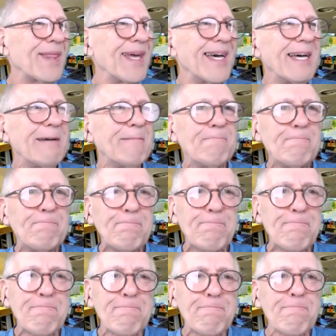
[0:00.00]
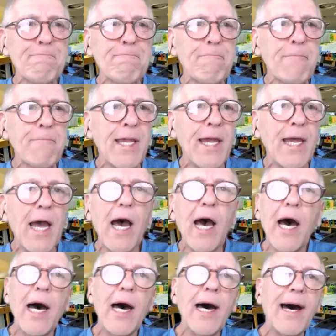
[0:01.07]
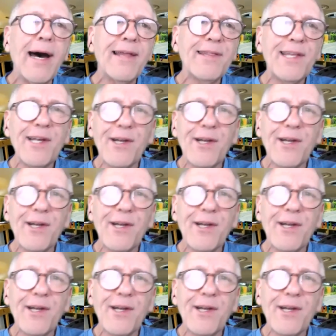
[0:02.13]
a little